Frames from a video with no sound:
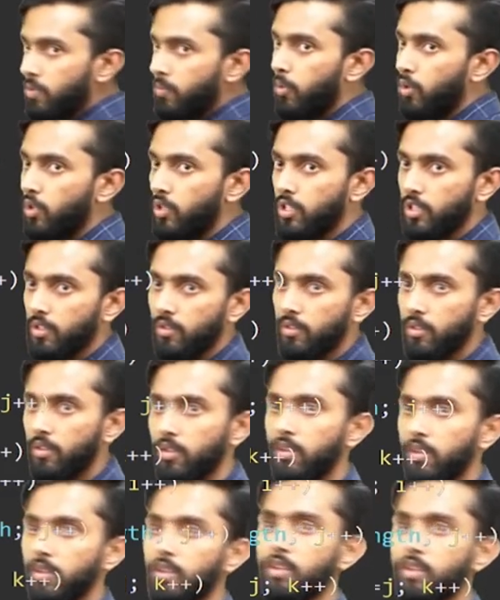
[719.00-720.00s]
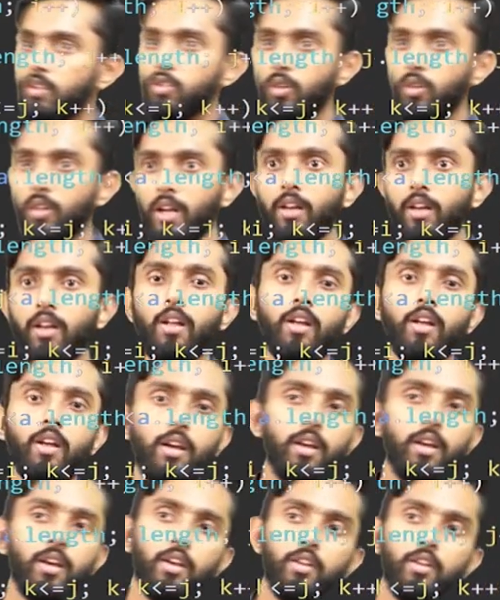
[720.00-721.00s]
put so that
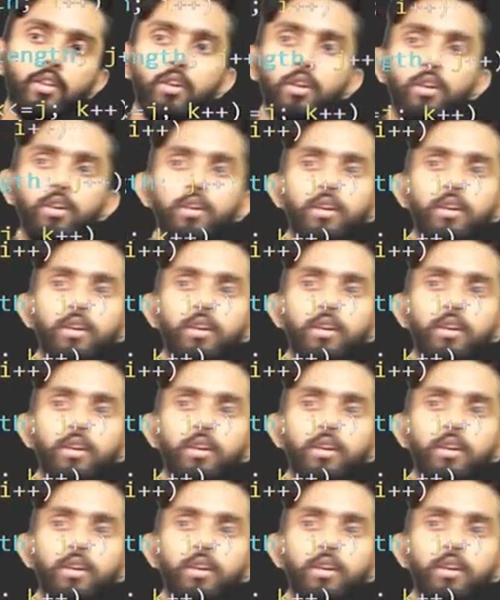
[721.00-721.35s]
you know